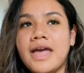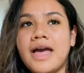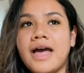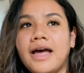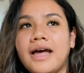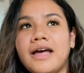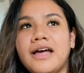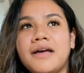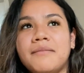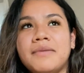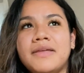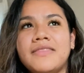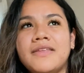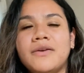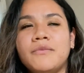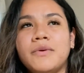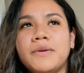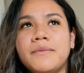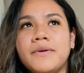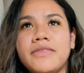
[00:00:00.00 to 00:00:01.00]
And
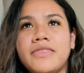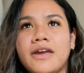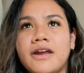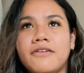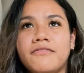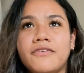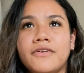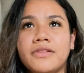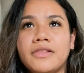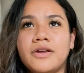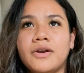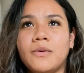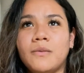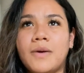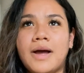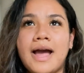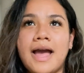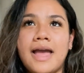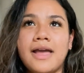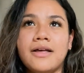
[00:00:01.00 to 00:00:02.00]
then we were there for a little
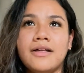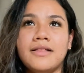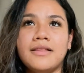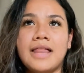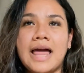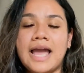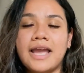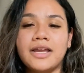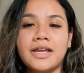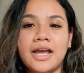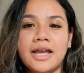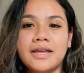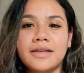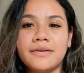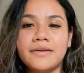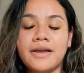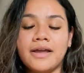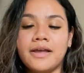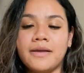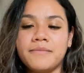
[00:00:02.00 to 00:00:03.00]
while.
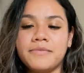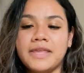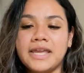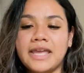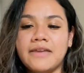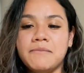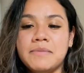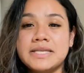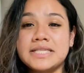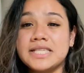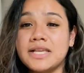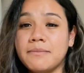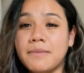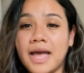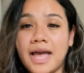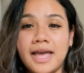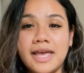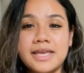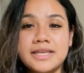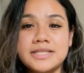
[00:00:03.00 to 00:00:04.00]
They gave me some
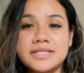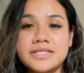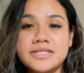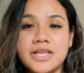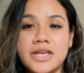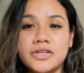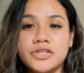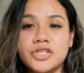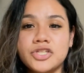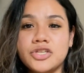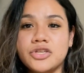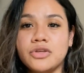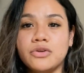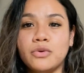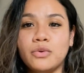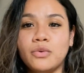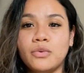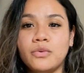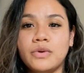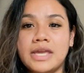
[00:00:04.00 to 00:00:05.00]
ice
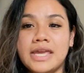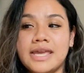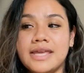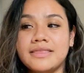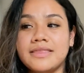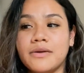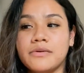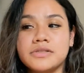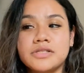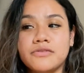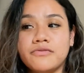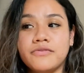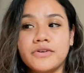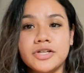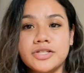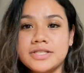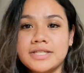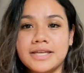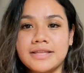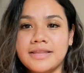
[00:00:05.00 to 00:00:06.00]
to eat. That was the
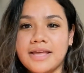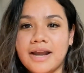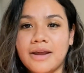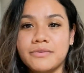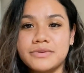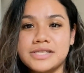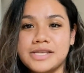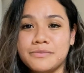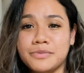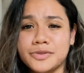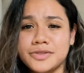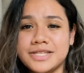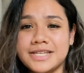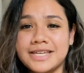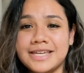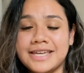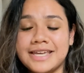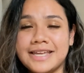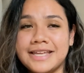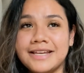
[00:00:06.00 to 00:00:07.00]
first thing that I was able
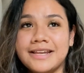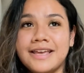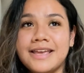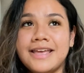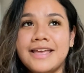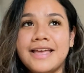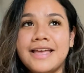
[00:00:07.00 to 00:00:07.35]
to eat.